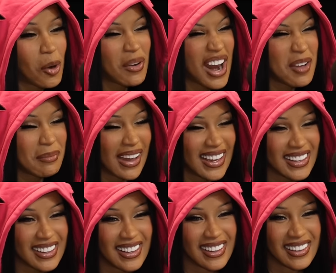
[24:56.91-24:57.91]
you know what
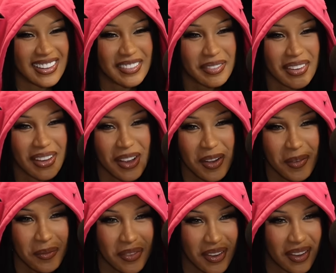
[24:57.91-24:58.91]

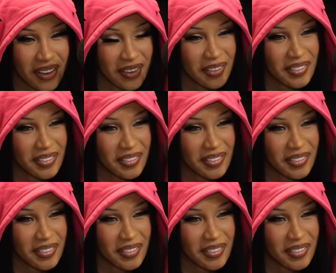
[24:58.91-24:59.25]
I